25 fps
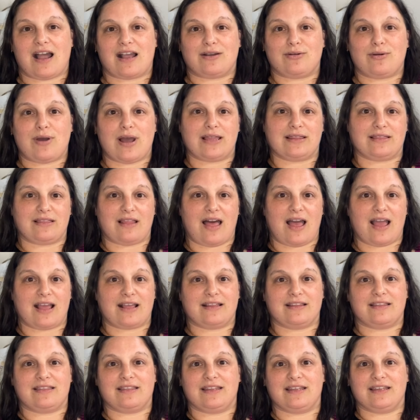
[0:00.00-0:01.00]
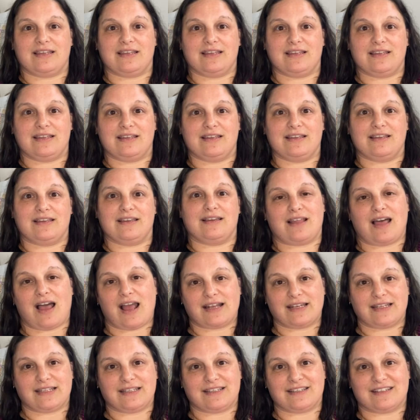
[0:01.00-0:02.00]
I quite like the
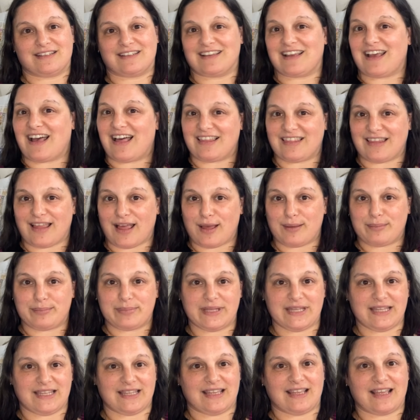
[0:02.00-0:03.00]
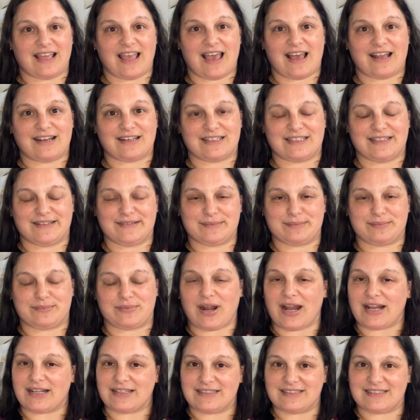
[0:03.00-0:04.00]
lining color peeking out, it
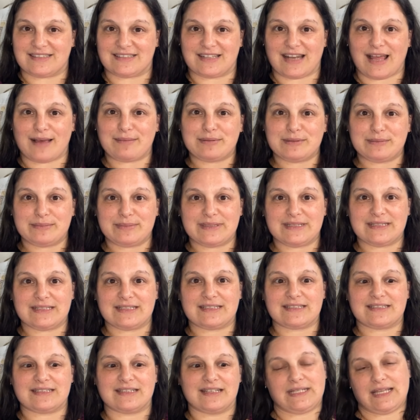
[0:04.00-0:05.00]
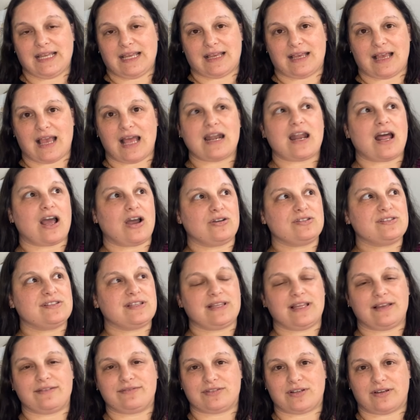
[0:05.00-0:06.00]
brightens it up a bit. But yeah, and I also
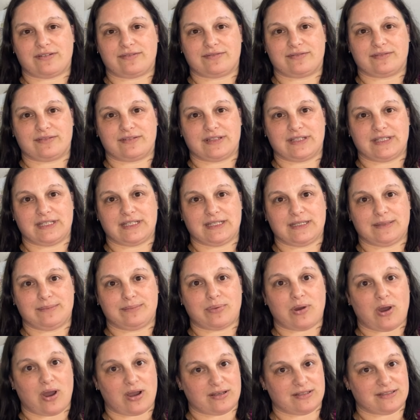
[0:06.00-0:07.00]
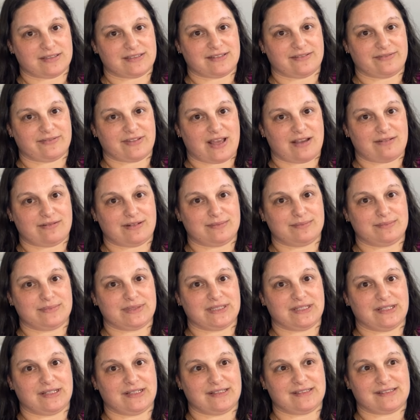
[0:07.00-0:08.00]
left off the pockets of that one
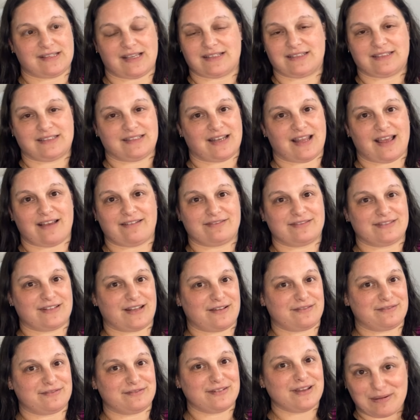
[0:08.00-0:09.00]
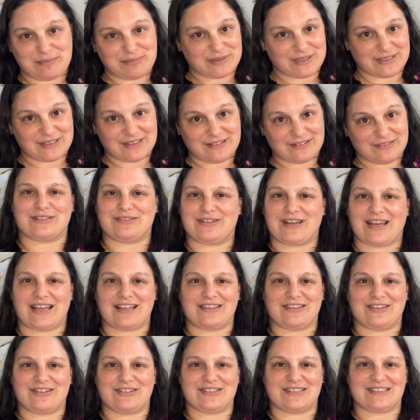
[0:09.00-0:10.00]
because I didn't have enough fabric to create
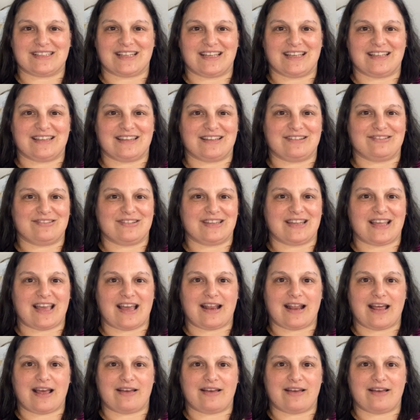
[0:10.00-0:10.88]
those either without